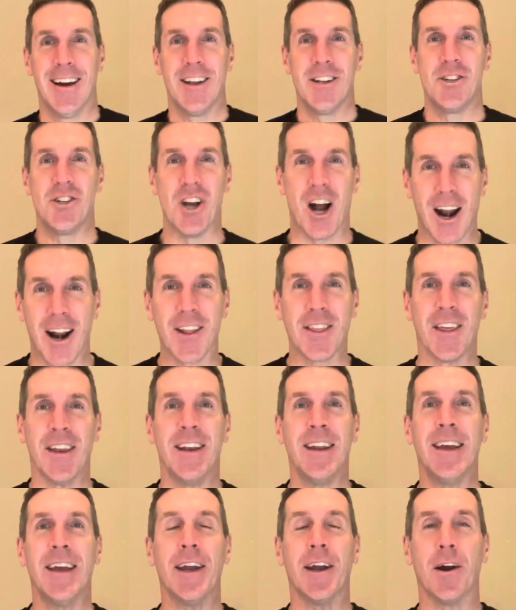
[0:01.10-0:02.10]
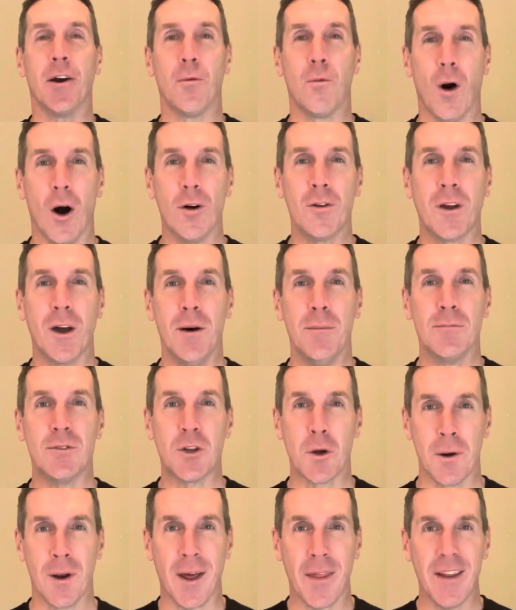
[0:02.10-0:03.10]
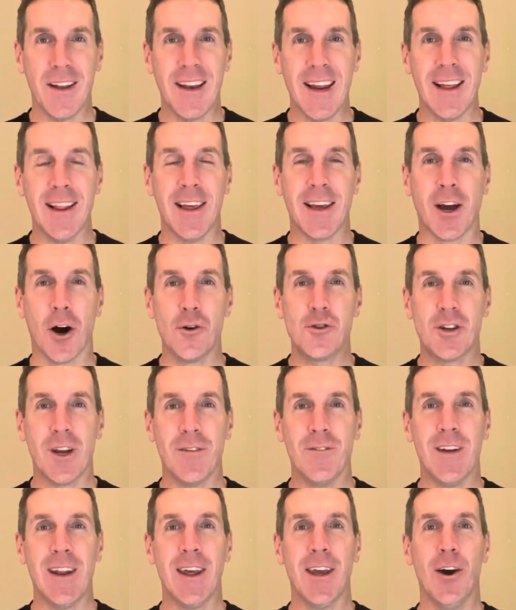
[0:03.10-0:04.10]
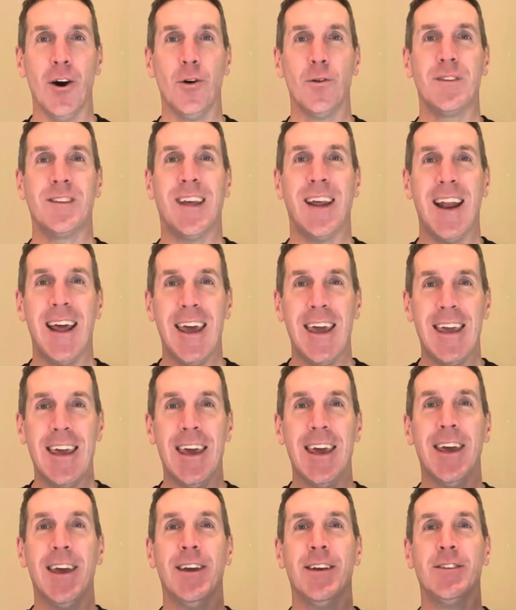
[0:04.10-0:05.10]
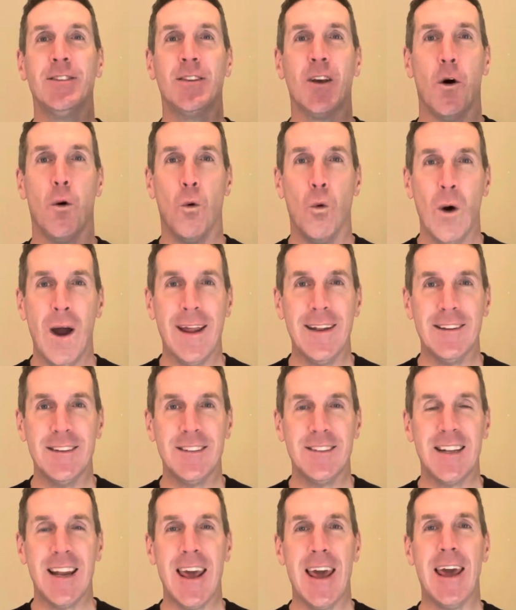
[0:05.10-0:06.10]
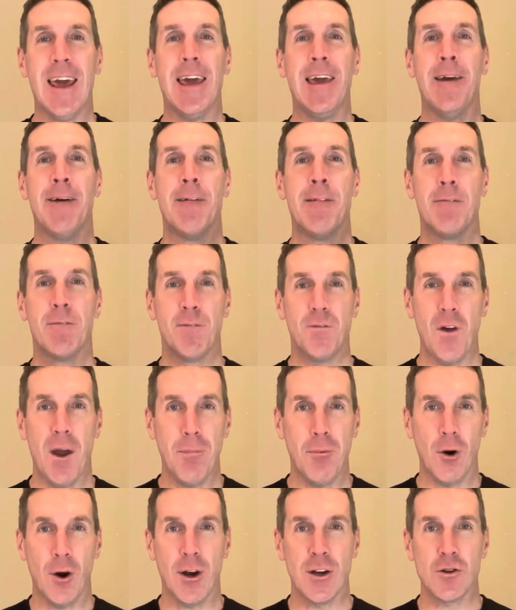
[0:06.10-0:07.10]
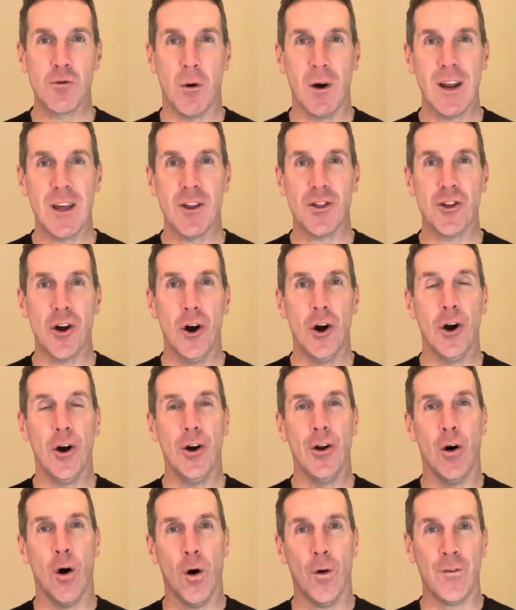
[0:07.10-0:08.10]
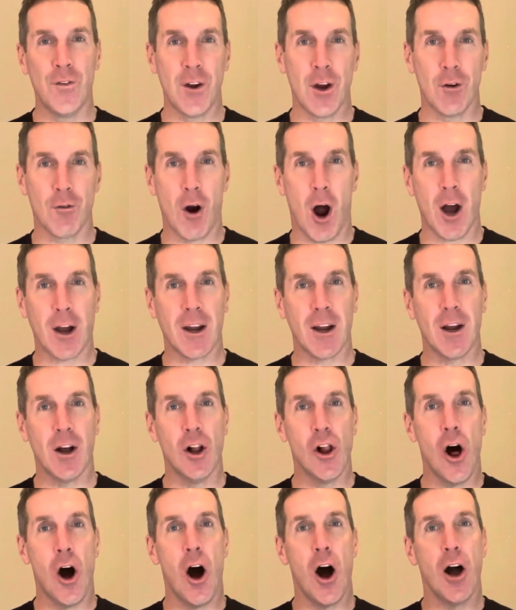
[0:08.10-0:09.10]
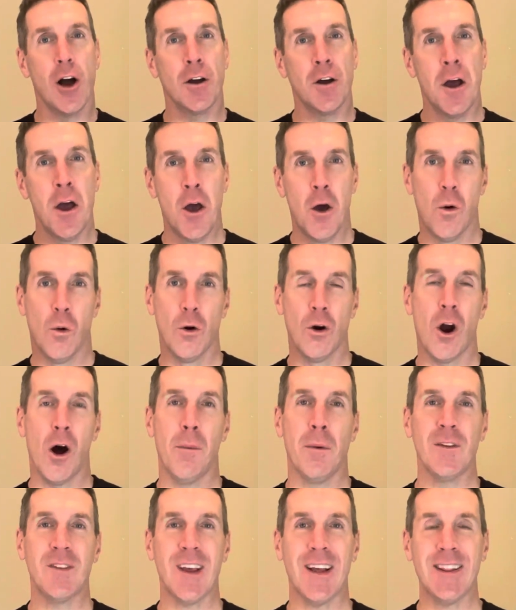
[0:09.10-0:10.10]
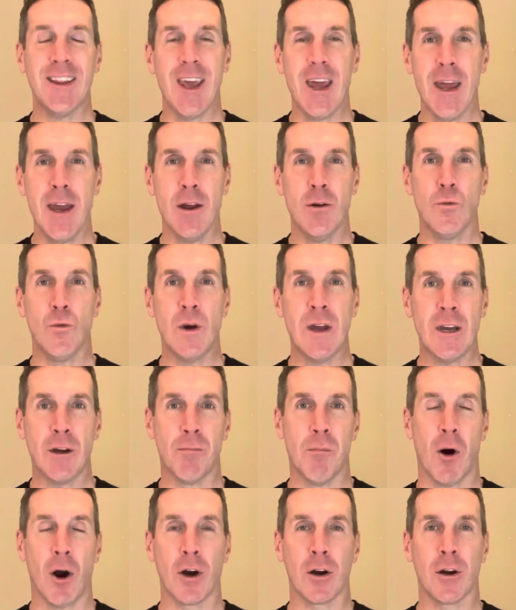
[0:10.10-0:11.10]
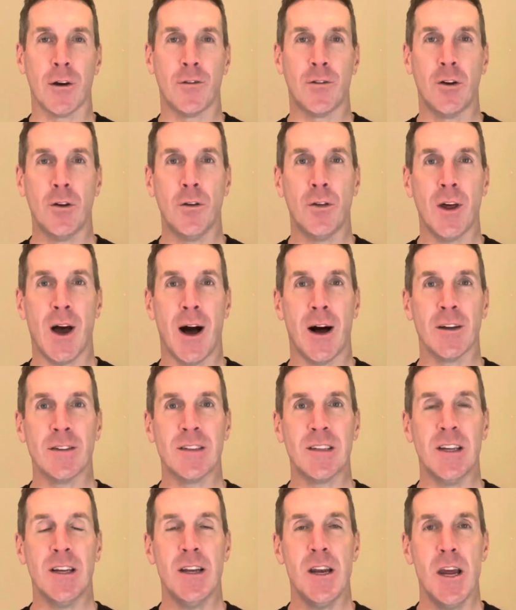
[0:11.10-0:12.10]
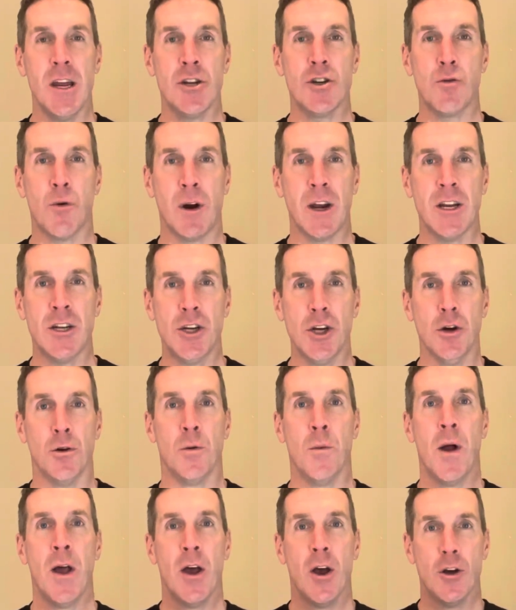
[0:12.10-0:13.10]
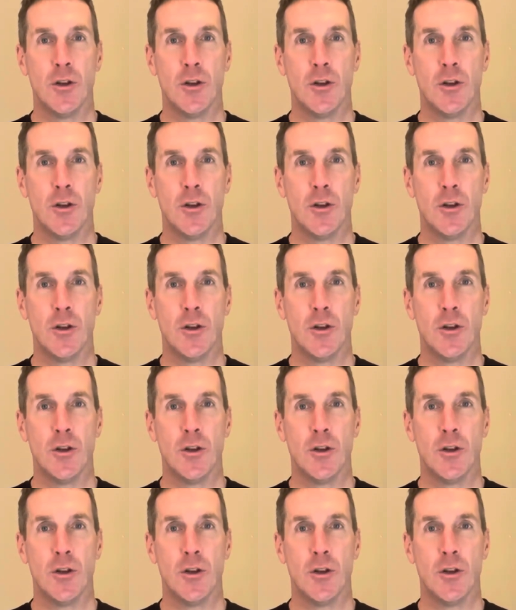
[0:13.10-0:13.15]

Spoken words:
Jonathan here. Welcome to another daily coaching video. Today is Wednesday, February 23rd. Hopefully you're rocking along. We're almost at the 8-week mark of 2022.